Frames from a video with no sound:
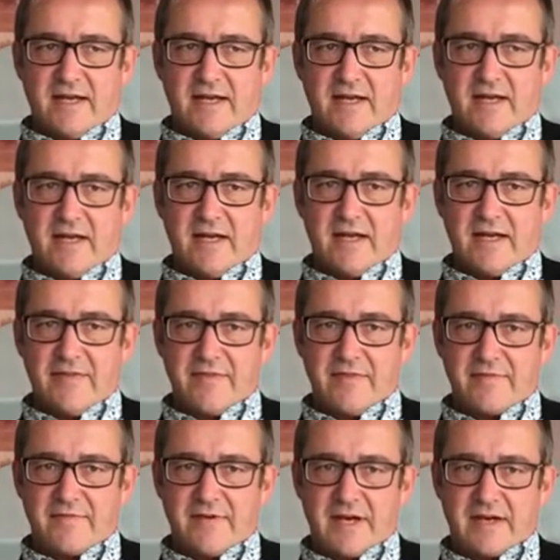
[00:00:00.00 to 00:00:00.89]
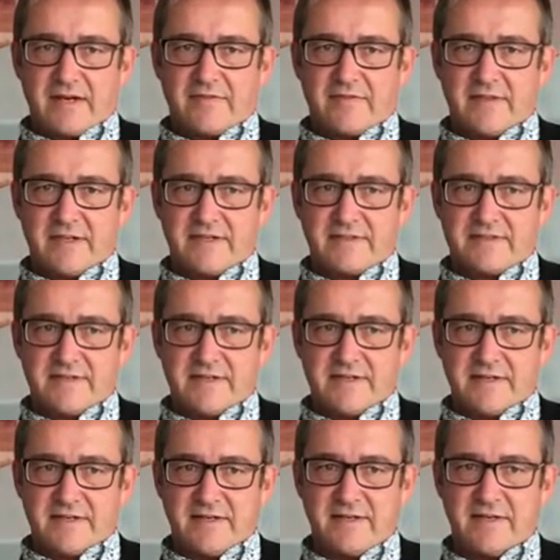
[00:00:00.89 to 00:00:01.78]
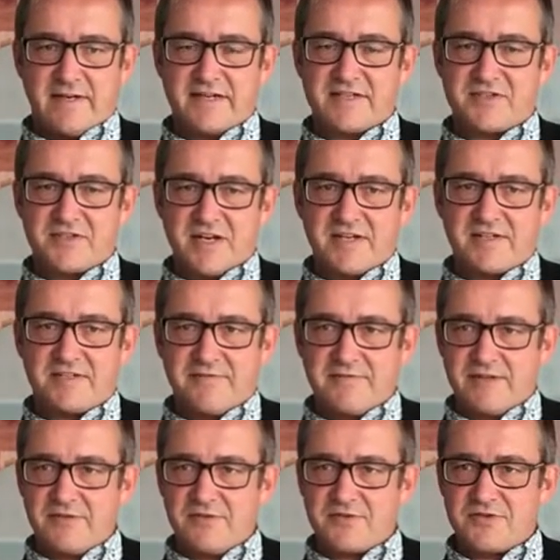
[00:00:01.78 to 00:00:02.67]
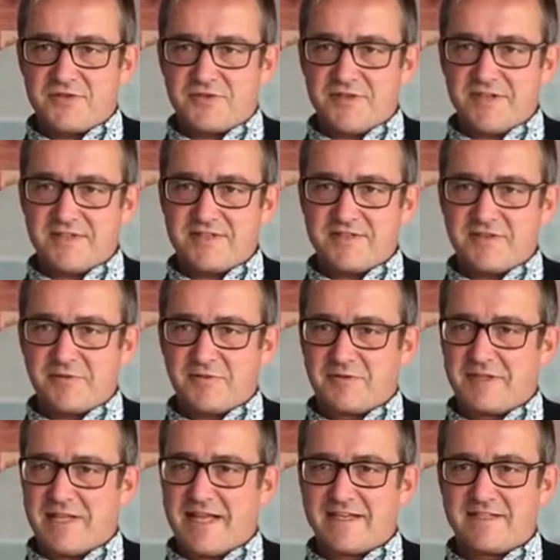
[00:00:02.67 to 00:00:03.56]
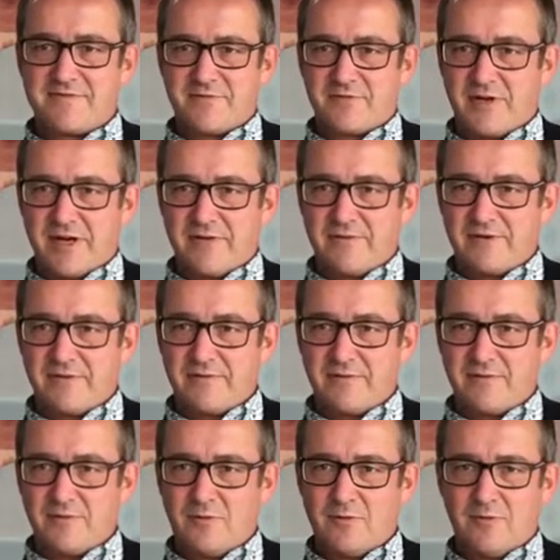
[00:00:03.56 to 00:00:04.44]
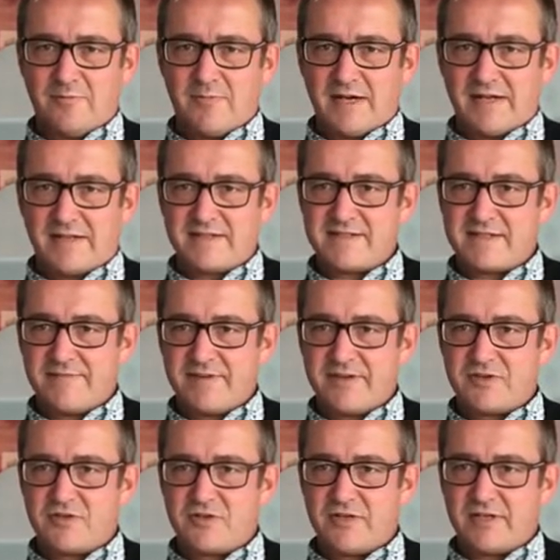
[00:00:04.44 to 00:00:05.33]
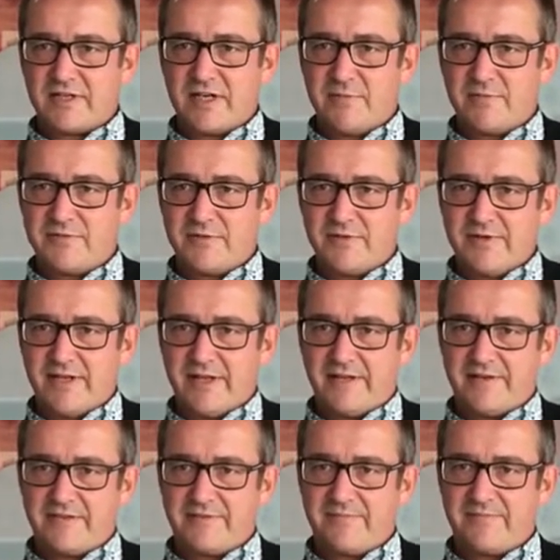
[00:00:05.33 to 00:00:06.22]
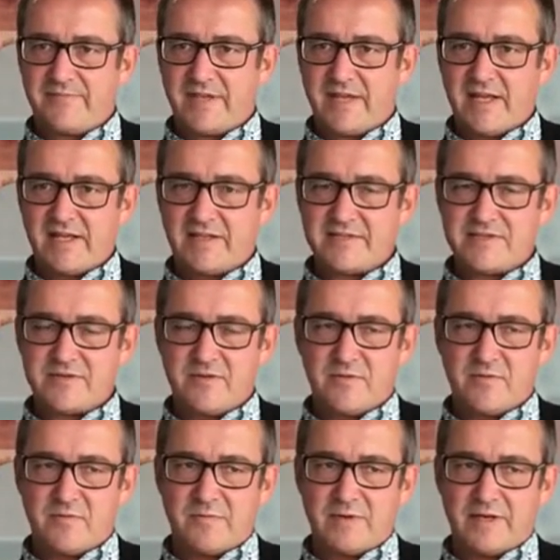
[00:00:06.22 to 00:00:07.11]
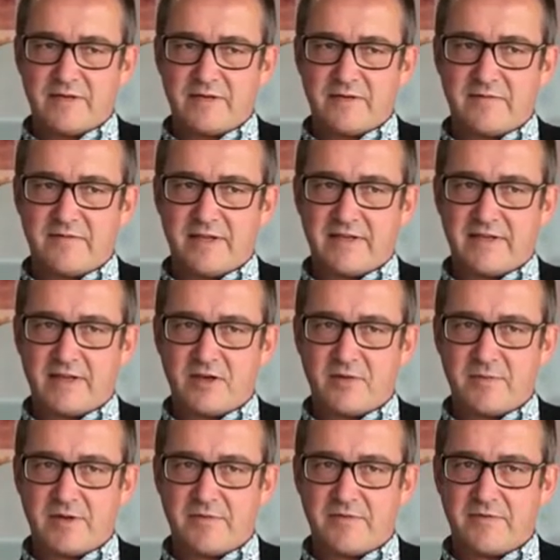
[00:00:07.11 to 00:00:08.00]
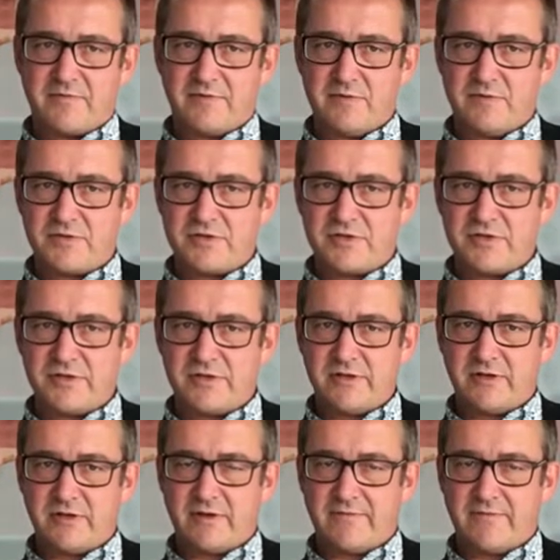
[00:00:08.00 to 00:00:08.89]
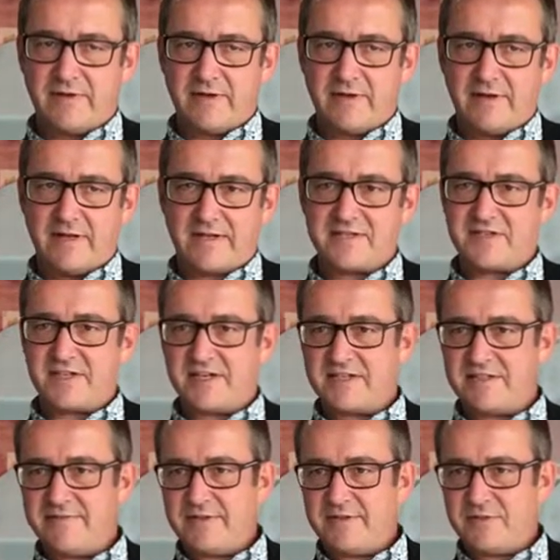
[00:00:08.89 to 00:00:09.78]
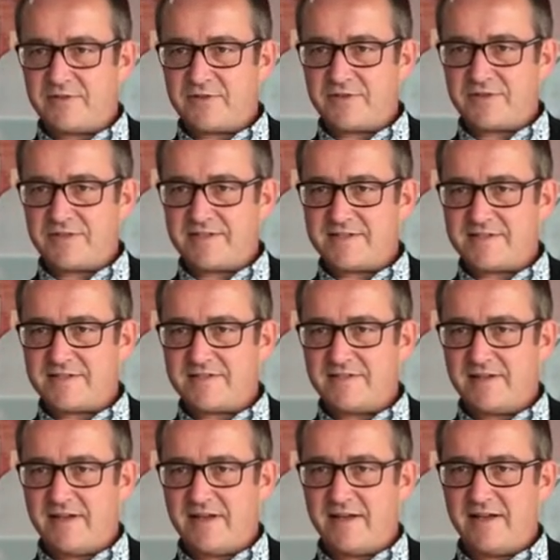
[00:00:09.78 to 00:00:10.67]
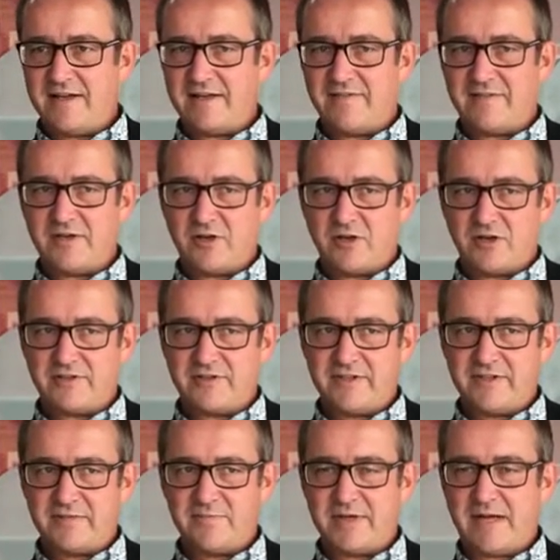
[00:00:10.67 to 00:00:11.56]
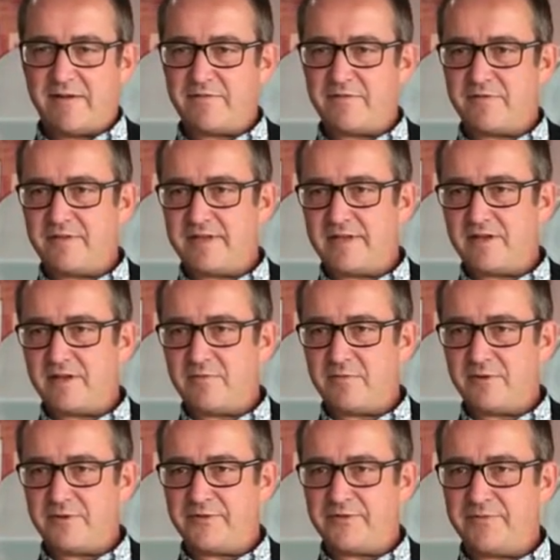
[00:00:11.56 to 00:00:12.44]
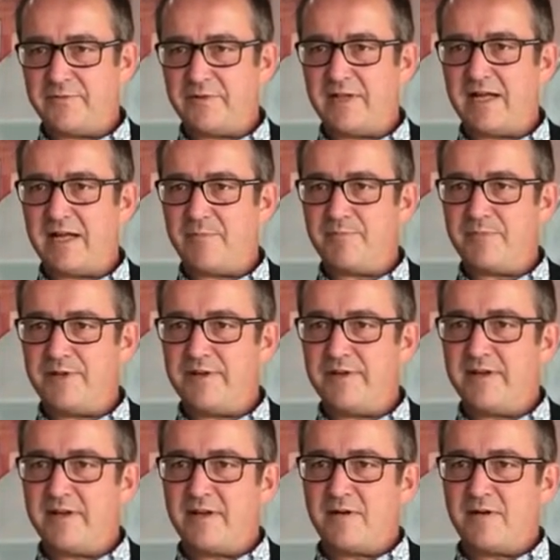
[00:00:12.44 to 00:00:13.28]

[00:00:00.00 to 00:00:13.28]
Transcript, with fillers: Uh, and the fact that uh, extractive industries don't last forever. All mines eventually come to an end. Uh, so, when thinking about the future of uh, extractive industries in the Arctic, we have to think of what will happen